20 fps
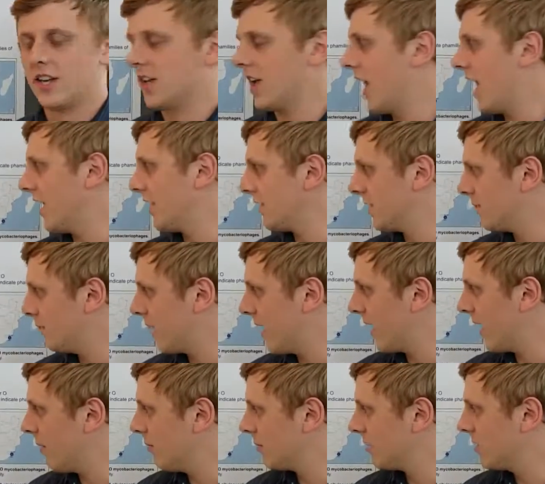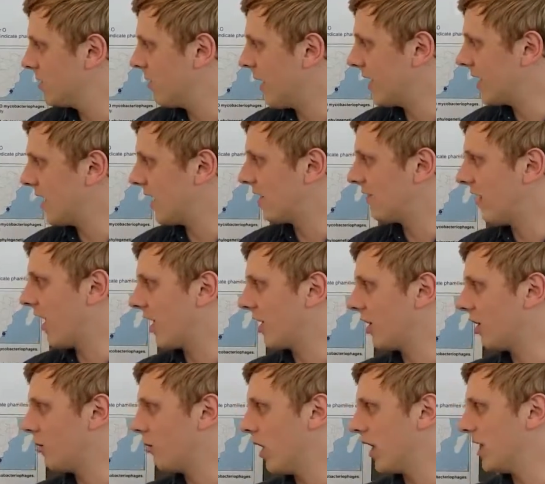and being able to identify,
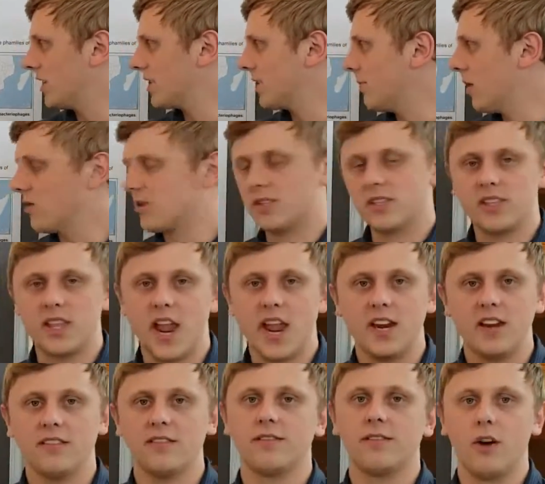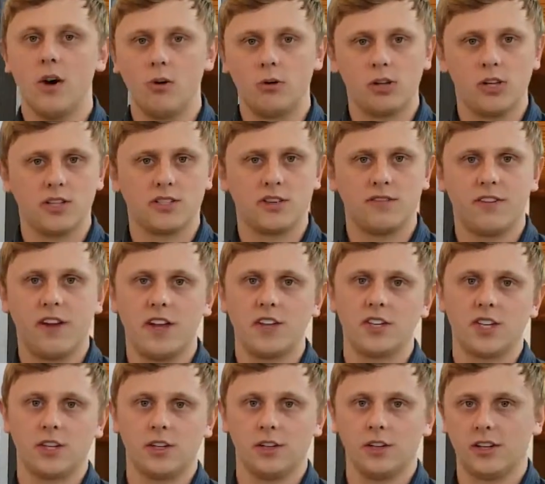what is the most native O cluster
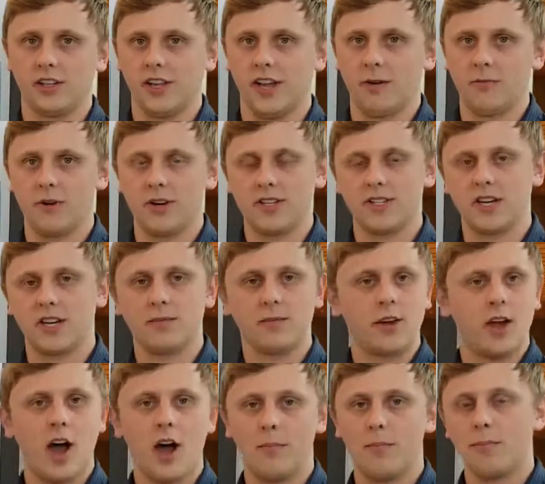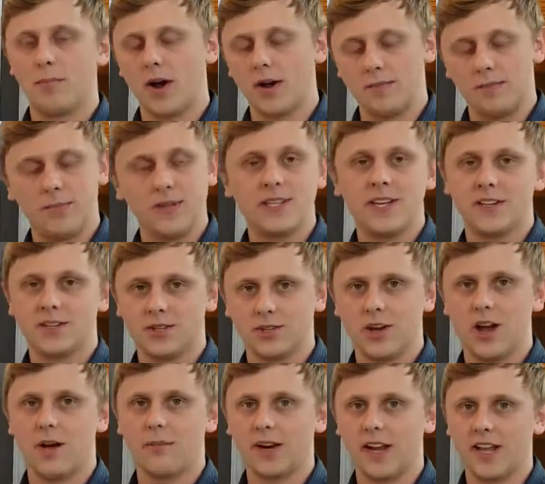phage going to look like? What is a potential
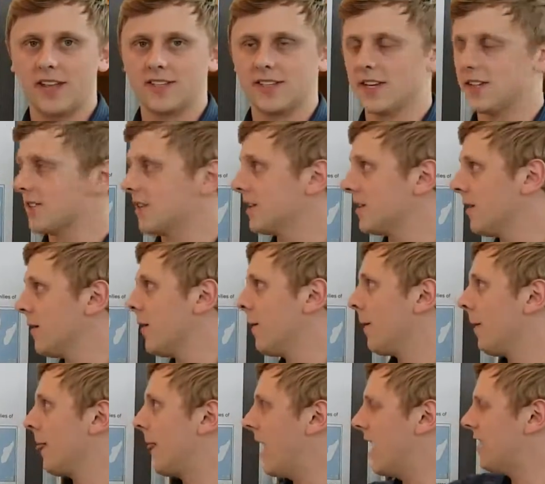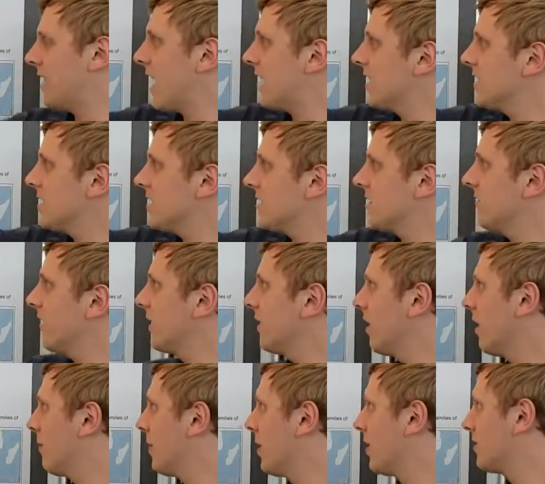common ancestor? And that is this
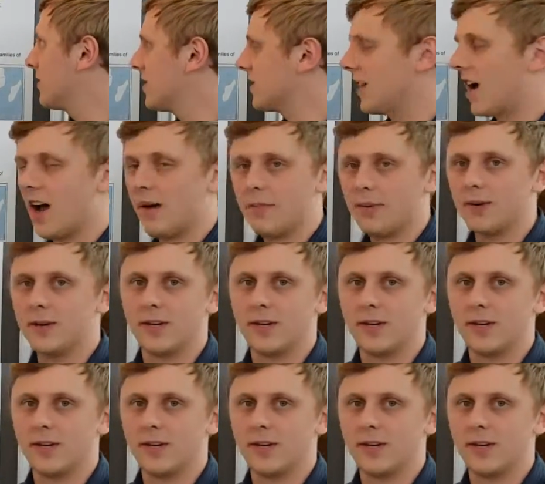figure up here at the top.